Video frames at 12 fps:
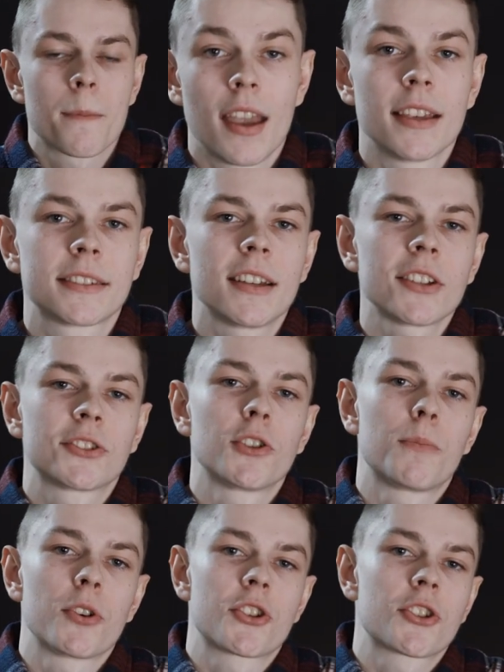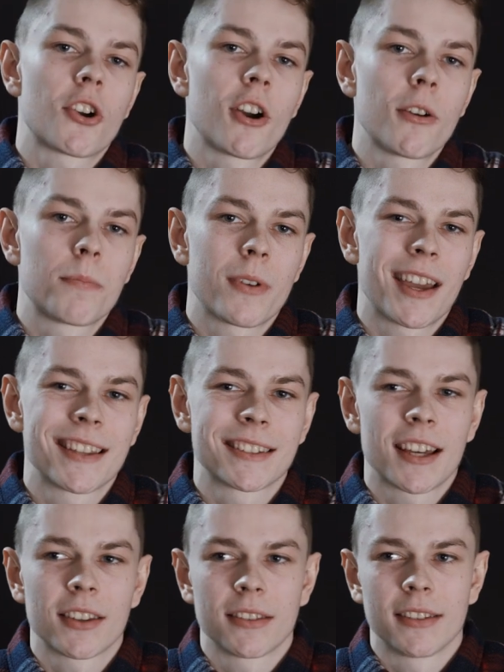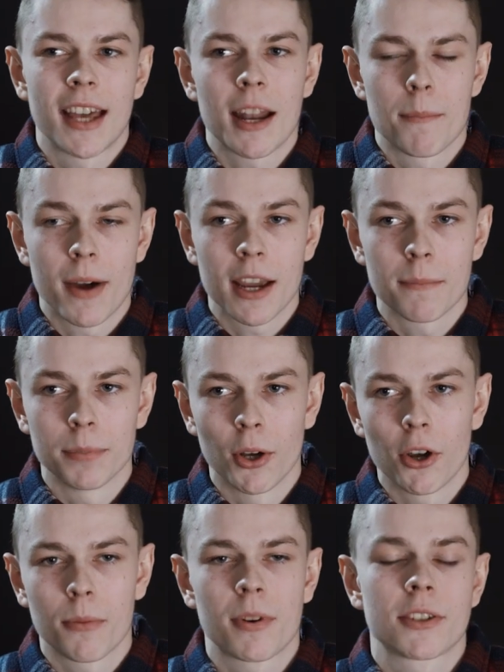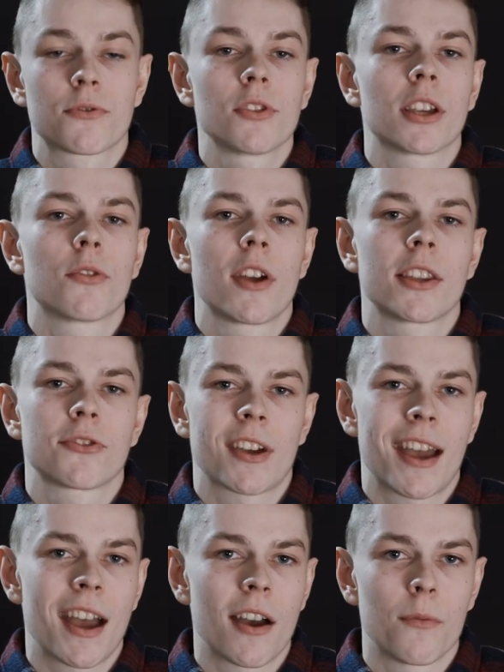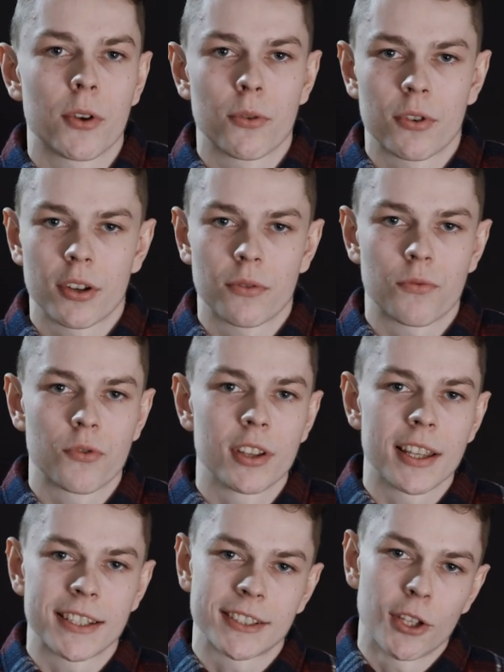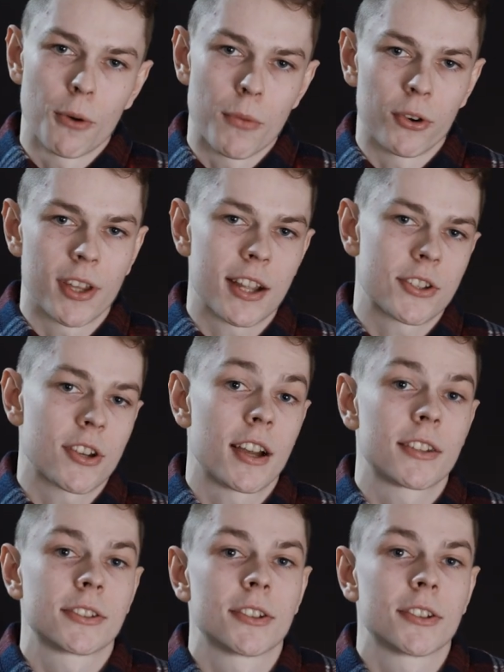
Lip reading: It's not super sharp and it's not that mind-blowing, but it's really great to have when you're on a really slow-mo that shot.